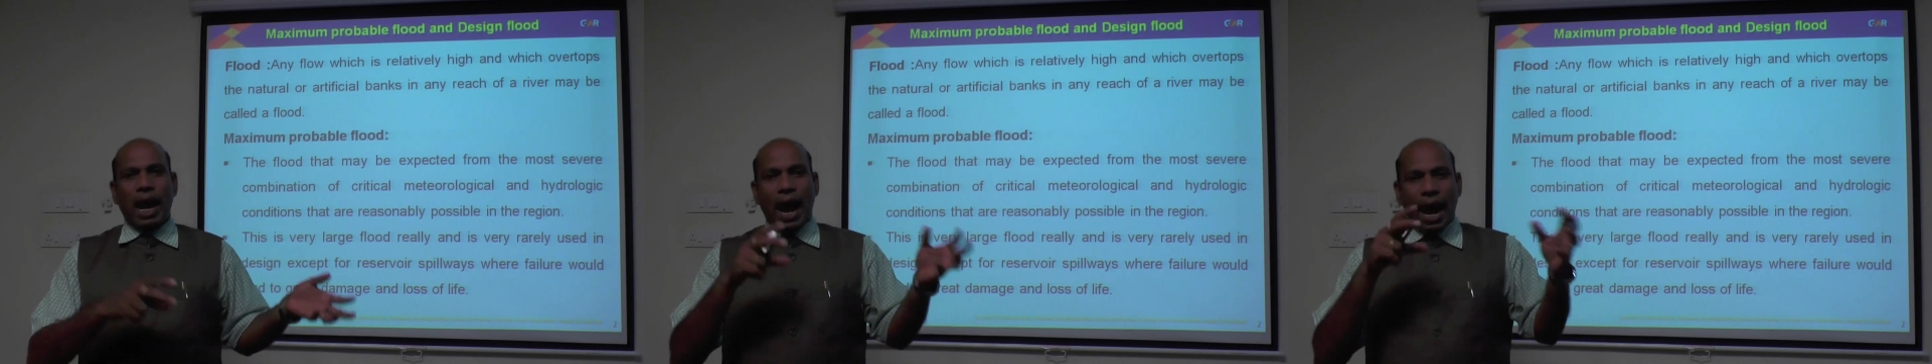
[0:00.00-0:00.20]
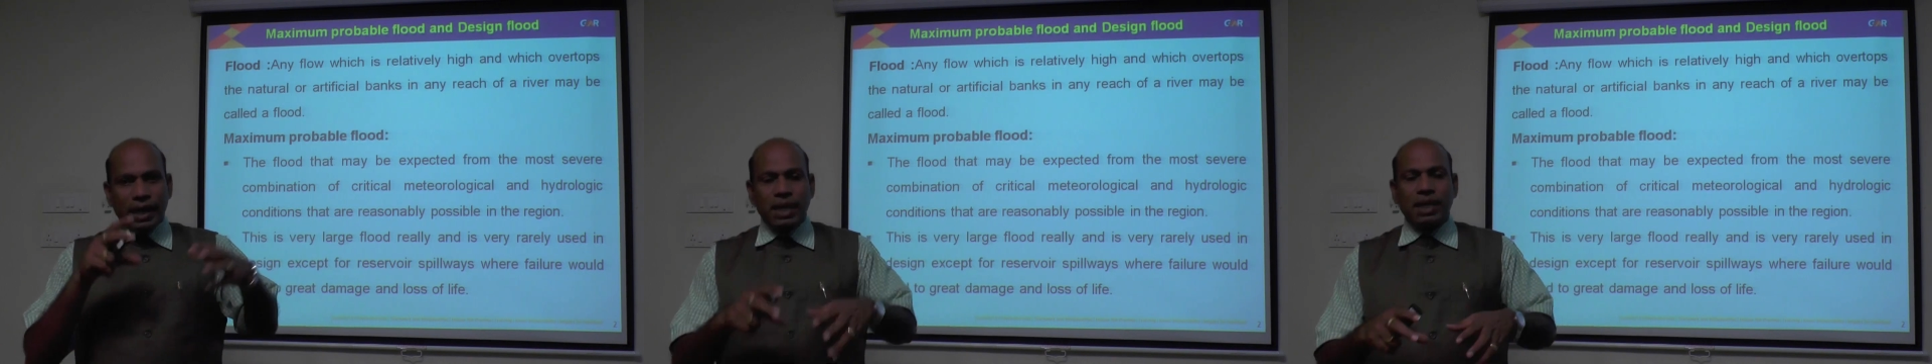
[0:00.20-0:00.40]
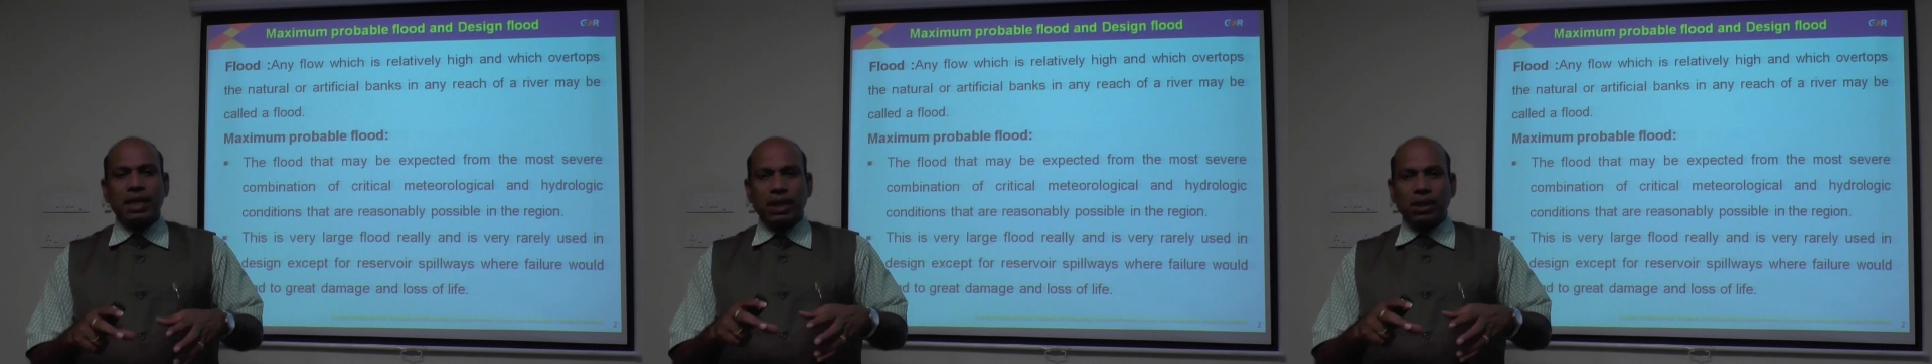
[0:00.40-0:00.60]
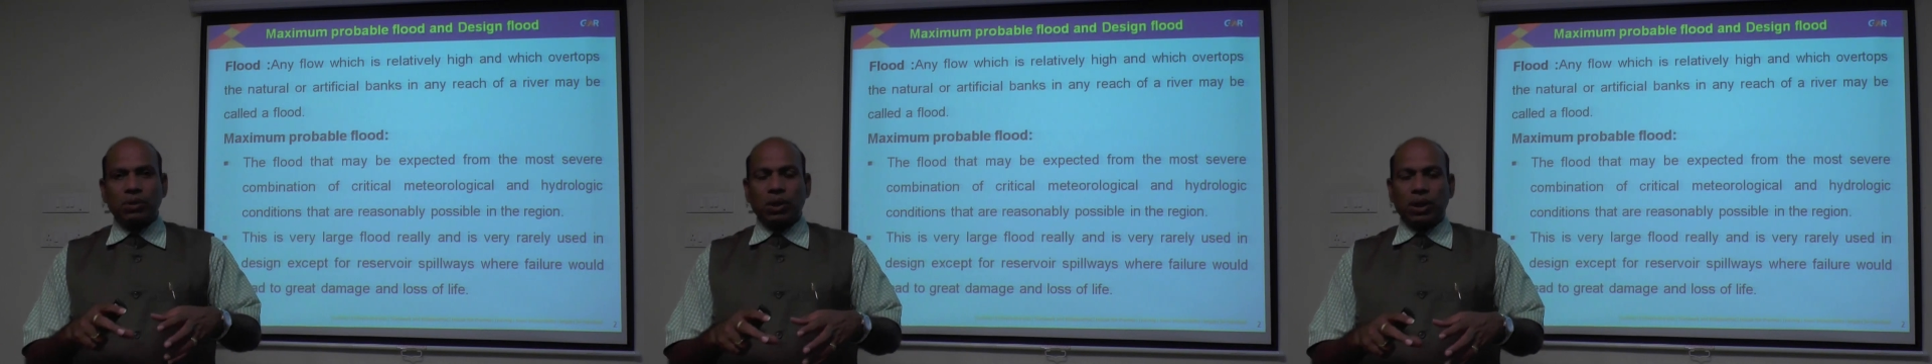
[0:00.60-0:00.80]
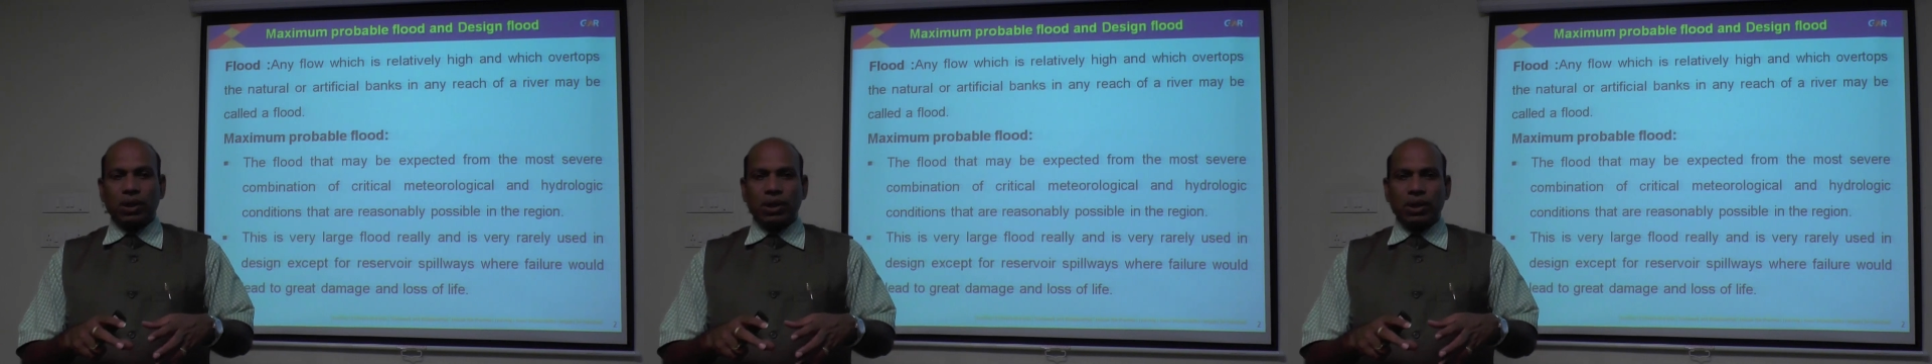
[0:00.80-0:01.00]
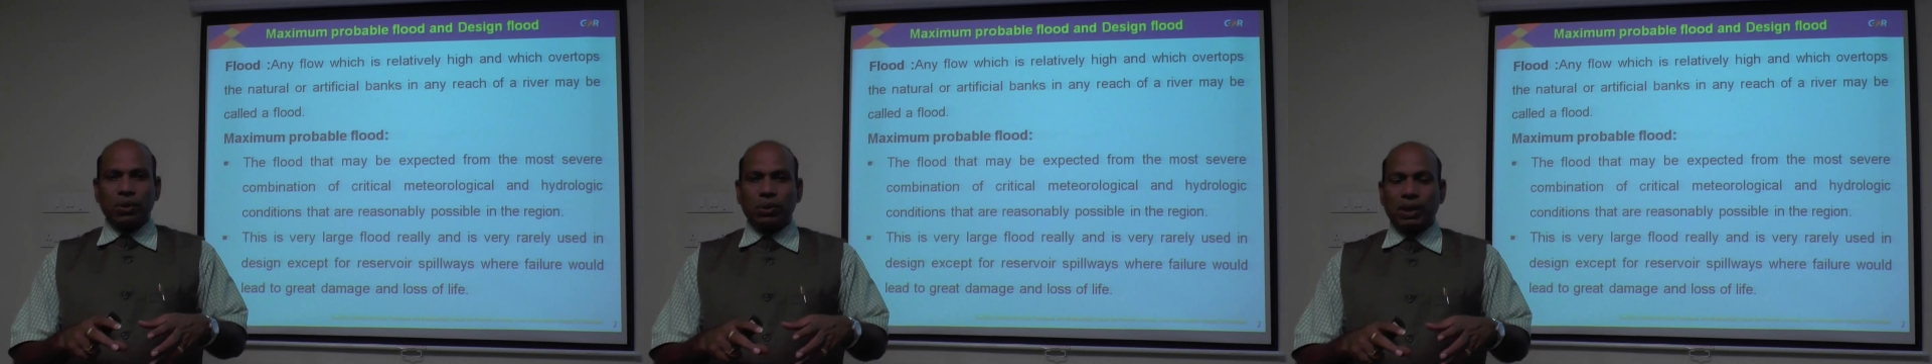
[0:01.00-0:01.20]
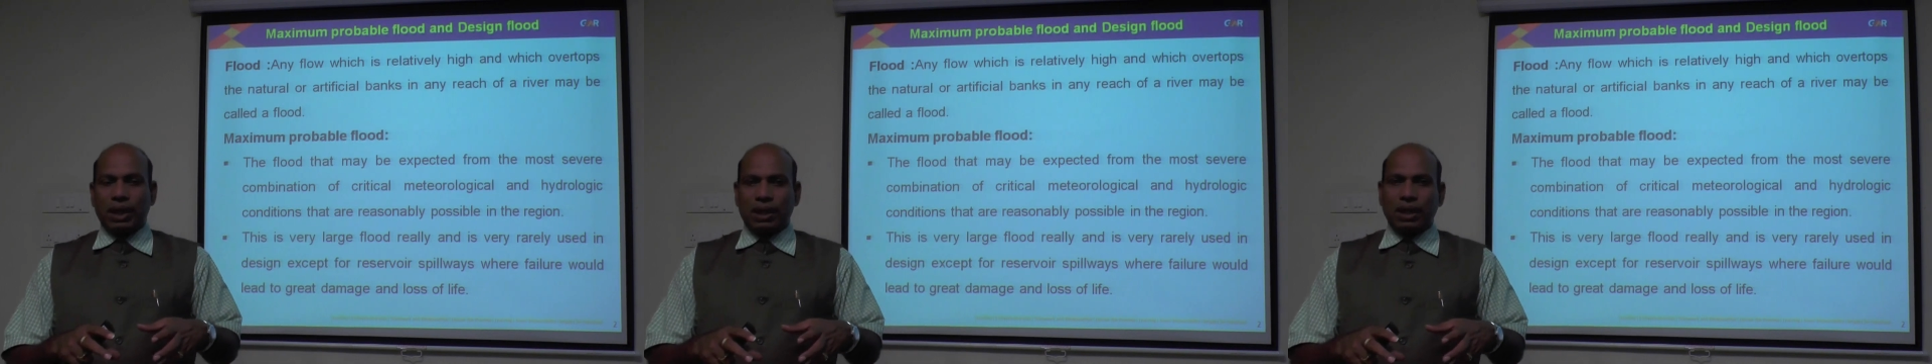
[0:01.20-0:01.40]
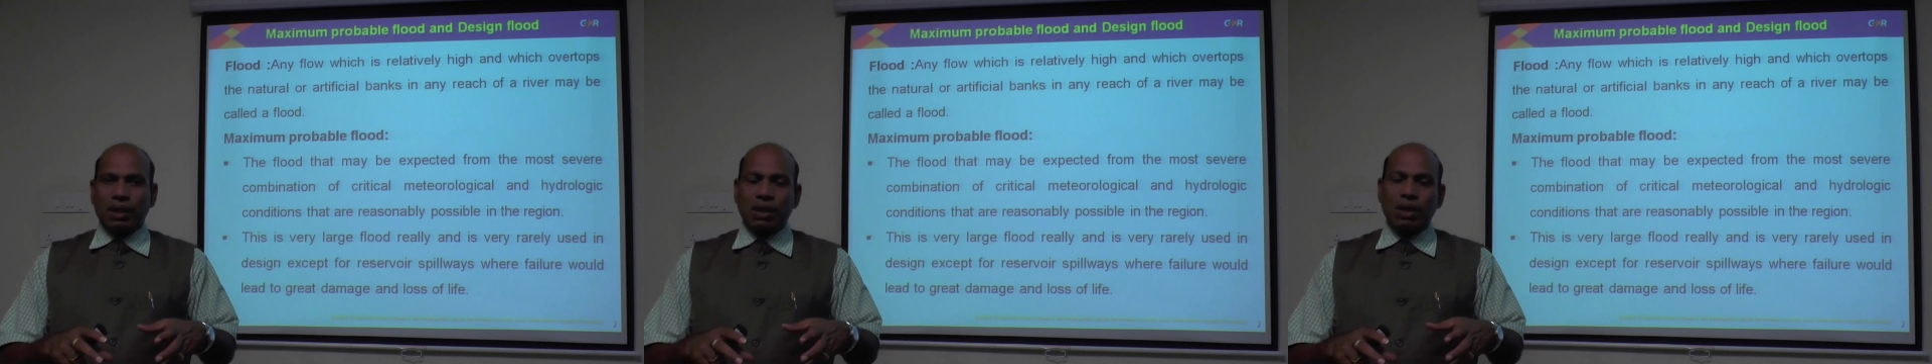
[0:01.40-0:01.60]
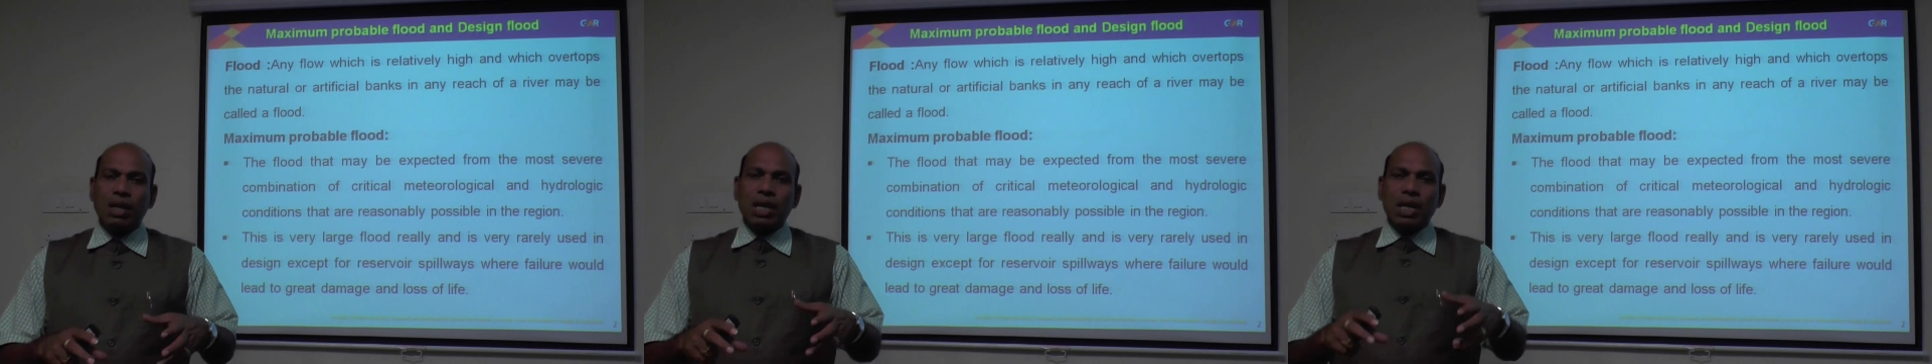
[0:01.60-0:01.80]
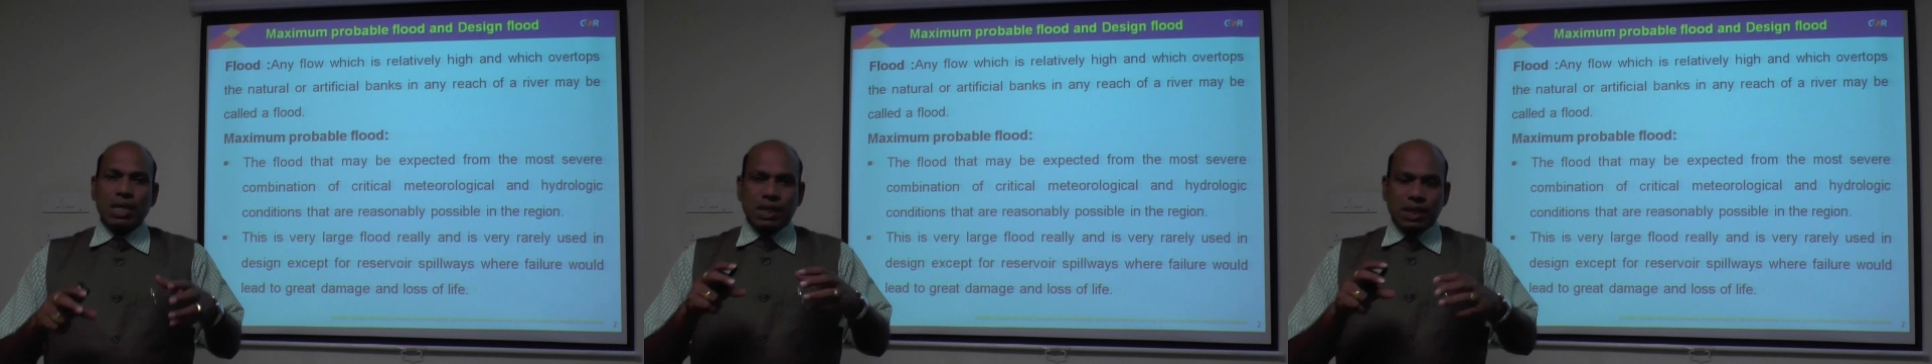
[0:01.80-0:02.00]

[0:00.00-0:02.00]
added into that